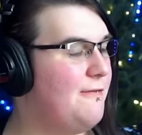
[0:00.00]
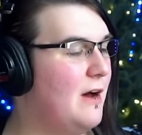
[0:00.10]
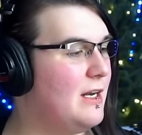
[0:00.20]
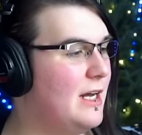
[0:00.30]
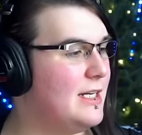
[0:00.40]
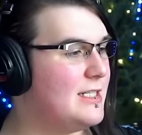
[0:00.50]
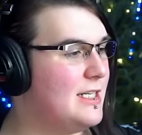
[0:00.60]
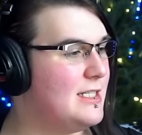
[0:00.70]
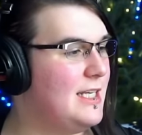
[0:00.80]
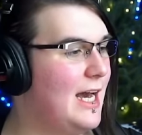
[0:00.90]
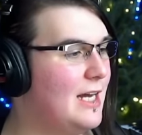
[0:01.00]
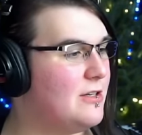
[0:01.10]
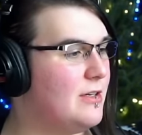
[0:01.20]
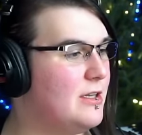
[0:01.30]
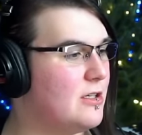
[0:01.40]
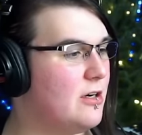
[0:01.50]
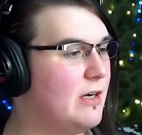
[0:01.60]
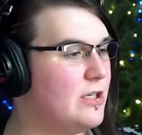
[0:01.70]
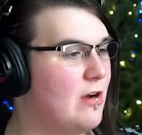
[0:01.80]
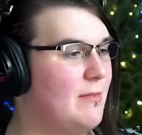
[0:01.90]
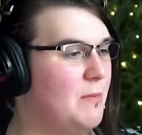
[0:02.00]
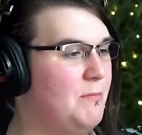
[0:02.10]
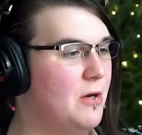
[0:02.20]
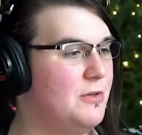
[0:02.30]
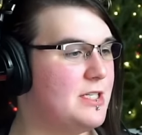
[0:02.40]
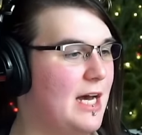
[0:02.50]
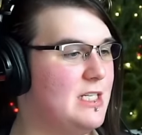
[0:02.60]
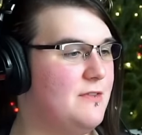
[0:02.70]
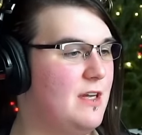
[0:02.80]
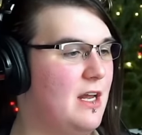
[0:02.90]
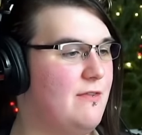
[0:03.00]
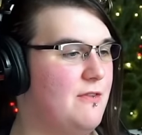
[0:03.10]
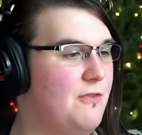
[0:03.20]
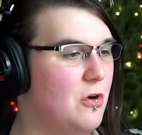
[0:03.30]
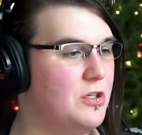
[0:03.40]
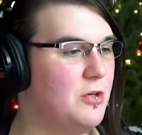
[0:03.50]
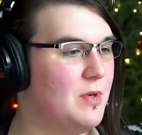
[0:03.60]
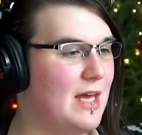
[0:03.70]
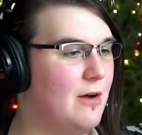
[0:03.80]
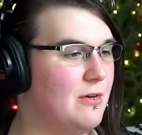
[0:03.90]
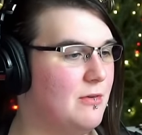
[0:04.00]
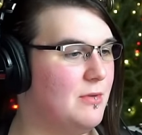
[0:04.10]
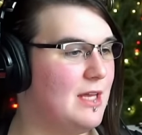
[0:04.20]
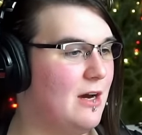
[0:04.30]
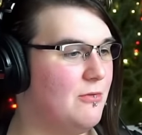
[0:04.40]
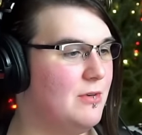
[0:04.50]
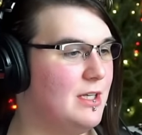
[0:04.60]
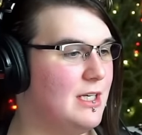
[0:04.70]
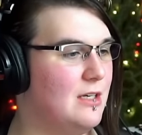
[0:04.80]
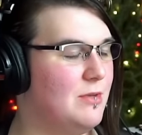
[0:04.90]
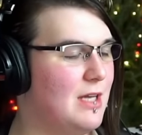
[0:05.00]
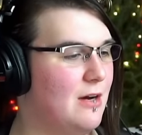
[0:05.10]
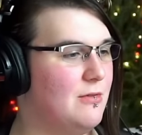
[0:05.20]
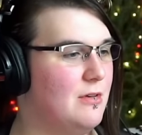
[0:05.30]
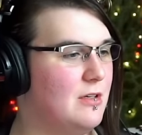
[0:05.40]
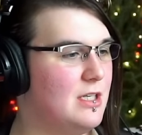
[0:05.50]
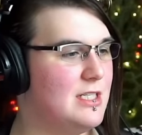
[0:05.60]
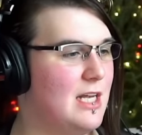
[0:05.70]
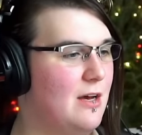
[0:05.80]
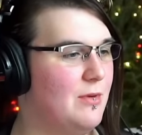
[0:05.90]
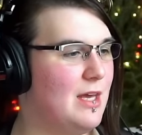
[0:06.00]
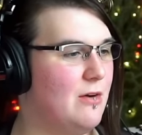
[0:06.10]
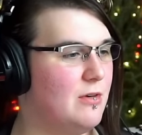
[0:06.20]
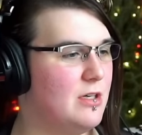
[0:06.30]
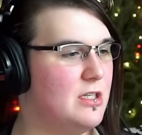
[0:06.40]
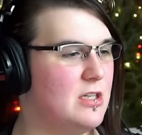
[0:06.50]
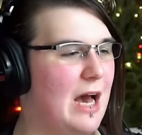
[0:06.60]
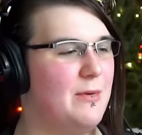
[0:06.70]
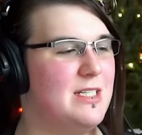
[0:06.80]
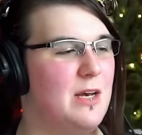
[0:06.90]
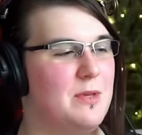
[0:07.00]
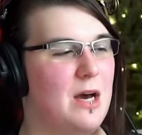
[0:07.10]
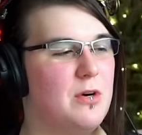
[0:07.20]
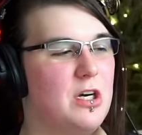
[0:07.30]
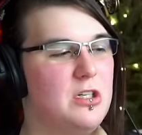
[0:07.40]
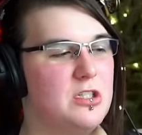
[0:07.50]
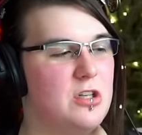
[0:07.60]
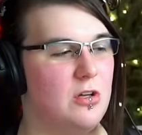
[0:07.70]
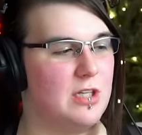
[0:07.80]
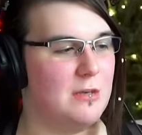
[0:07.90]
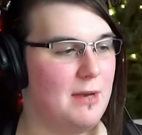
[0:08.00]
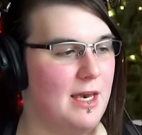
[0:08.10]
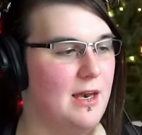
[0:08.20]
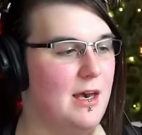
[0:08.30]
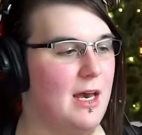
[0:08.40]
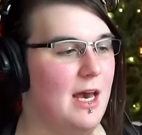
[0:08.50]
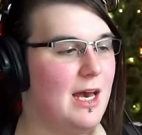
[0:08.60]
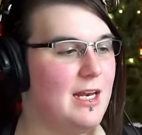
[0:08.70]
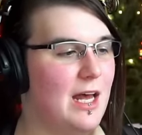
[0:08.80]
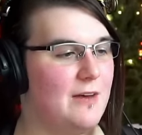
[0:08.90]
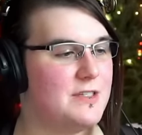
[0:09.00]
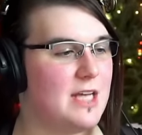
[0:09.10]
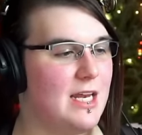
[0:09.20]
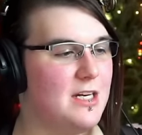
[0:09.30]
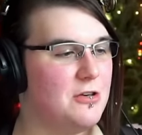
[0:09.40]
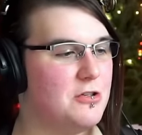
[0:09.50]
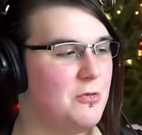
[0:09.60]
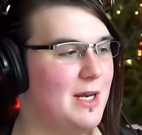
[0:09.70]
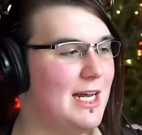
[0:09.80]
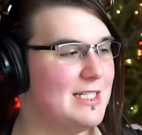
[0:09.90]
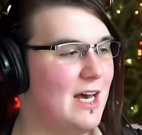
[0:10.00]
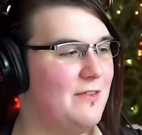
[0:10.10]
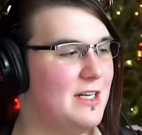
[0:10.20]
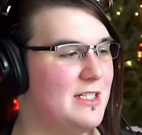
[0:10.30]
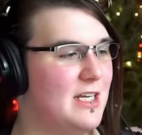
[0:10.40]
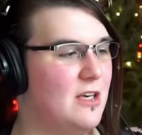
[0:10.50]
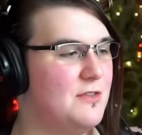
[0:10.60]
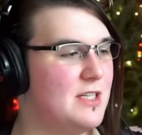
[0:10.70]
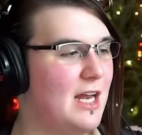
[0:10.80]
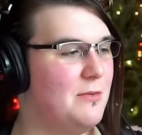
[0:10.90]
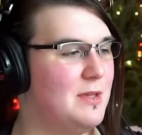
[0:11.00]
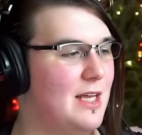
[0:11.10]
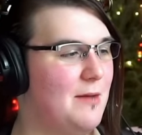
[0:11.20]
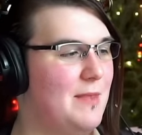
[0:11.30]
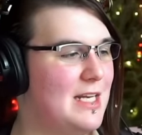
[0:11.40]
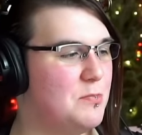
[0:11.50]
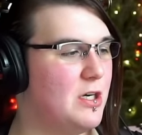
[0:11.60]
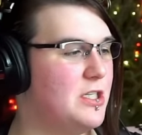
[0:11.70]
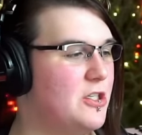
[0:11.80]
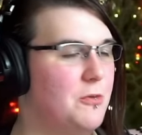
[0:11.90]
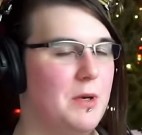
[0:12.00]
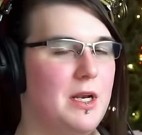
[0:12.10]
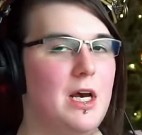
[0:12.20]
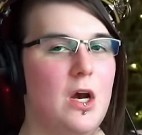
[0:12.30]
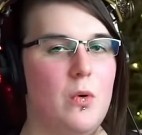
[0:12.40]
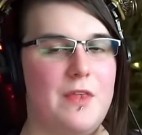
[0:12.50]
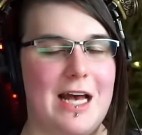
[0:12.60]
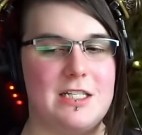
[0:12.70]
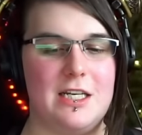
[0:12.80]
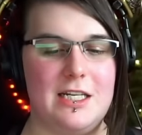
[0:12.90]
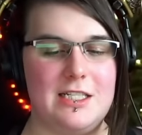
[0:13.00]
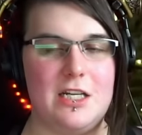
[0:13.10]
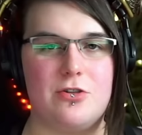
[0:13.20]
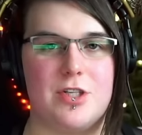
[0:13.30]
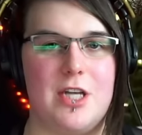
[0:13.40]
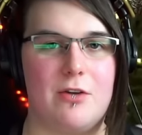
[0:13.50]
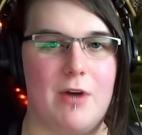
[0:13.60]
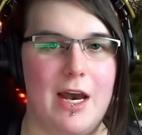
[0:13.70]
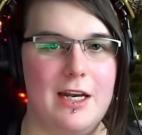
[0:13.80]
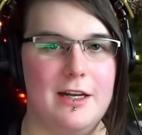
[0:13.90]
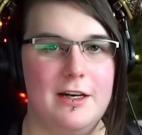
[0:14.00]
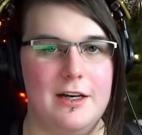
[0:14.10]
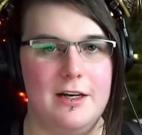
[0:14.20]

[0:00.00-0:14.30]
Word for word: Botnight Knight says, "Yeah, during the current drama, both sides of it have invoked you without without really without consent without cons I would say without consulting me." and have cited your tweet as evidence that you've sided with them. That's pretty stupid. Well, that's it's interesting, right?